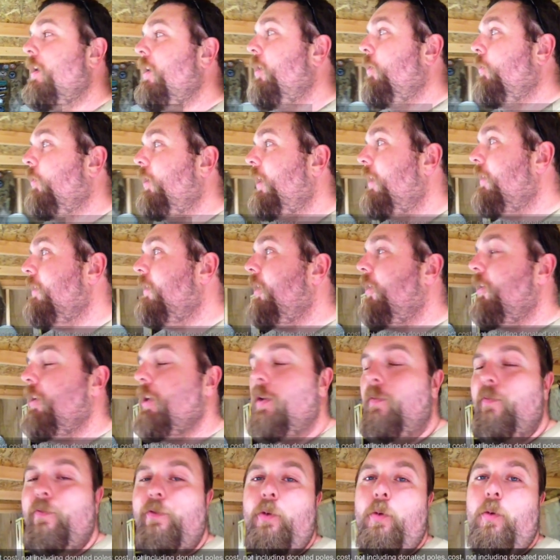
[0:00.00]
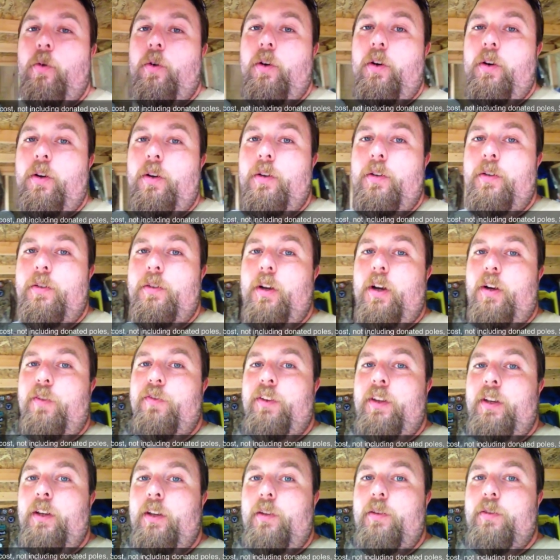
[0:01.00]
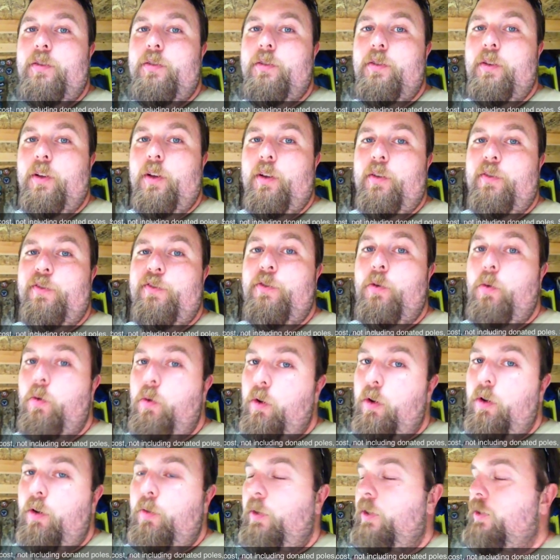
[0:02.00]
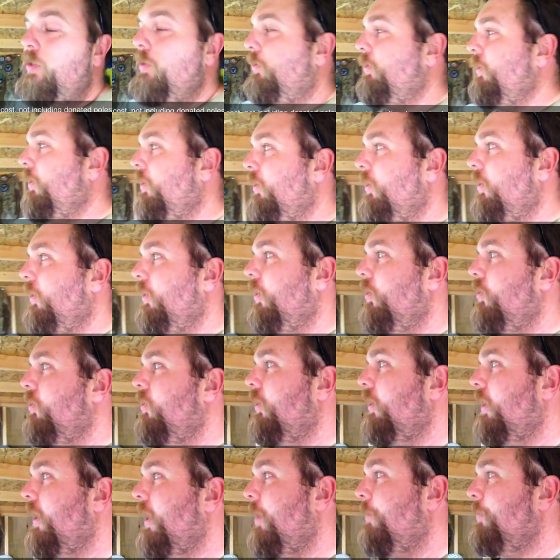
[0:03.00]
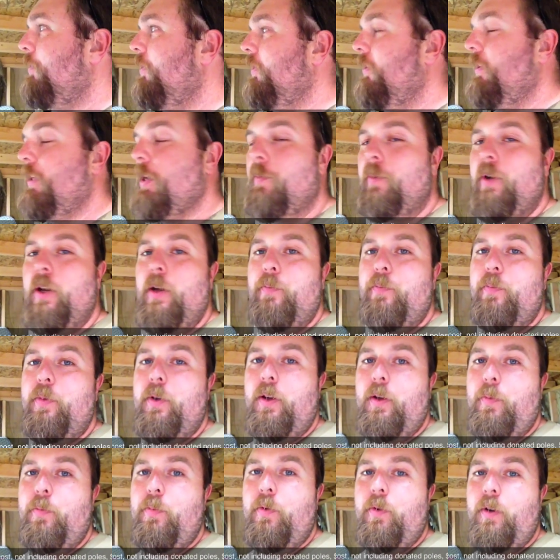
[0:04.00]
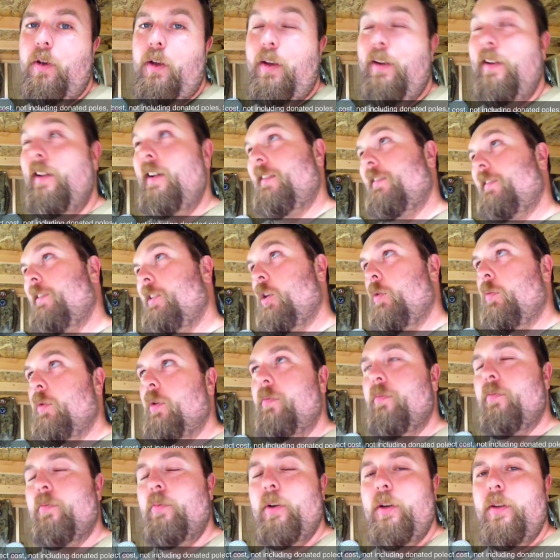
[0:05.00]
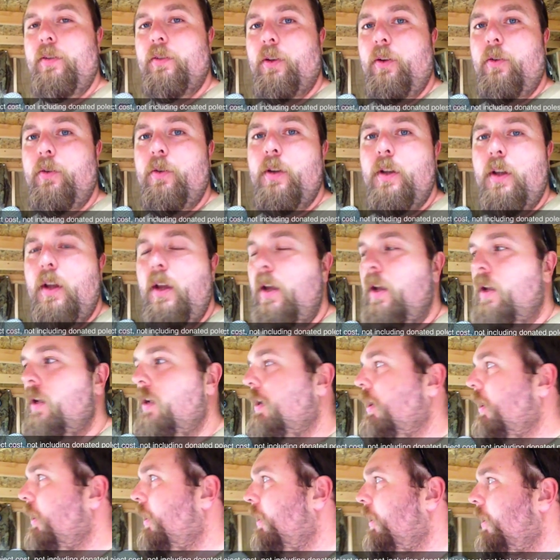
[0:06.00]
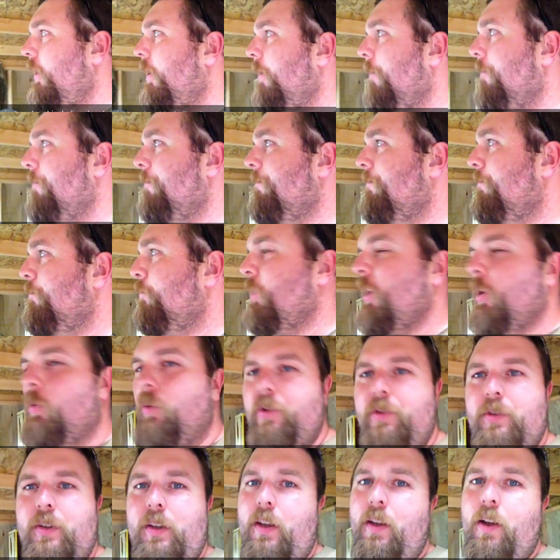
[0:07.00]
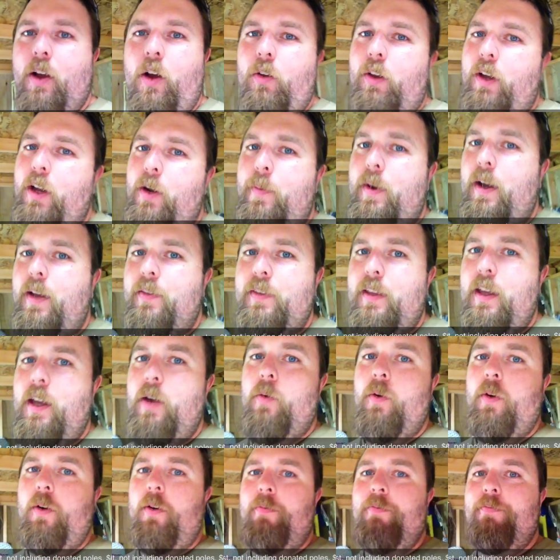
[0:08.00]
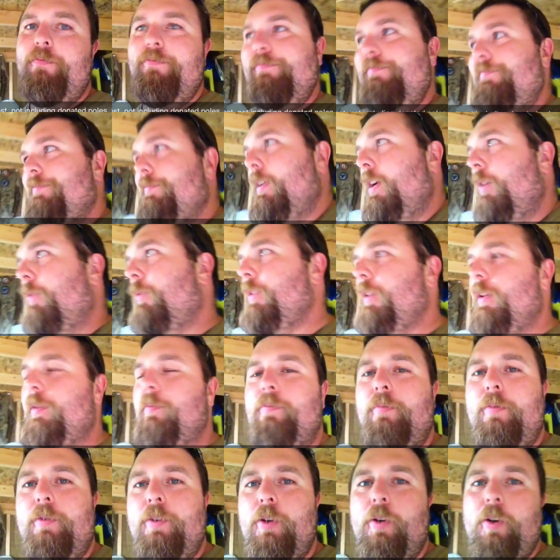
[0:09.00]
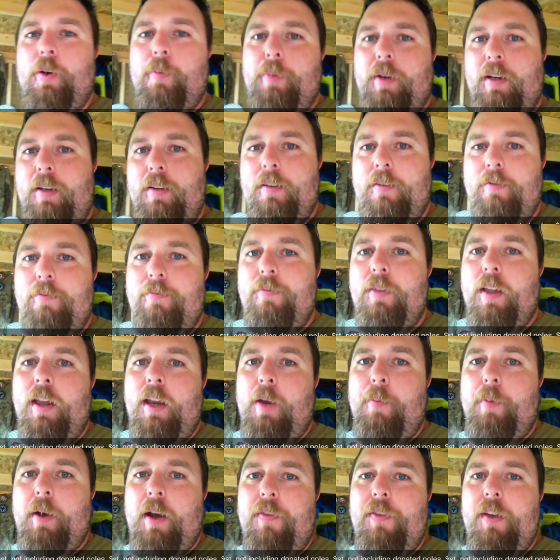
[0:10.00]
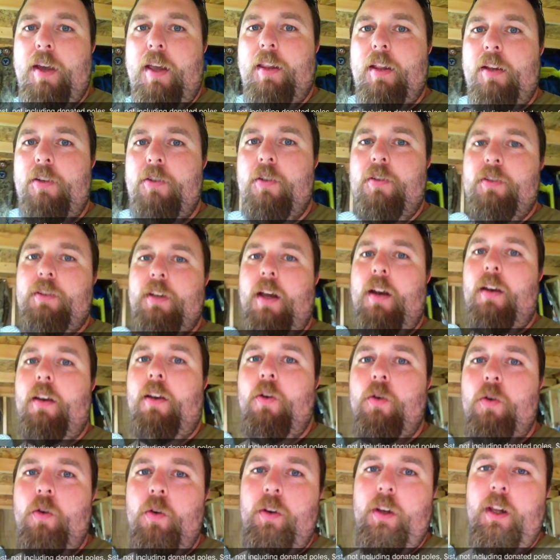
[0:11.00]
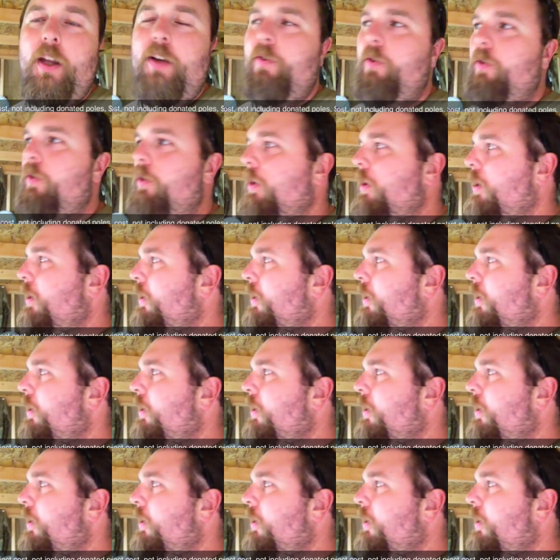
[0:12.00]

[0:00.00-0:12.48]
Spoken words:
we're getting geared up for Dark Phoenix 4, which is our little local op coming up in October pretty soon. Probably won't see a whole lot about that. We're not really doing a big thing about that. That's just kind of local level.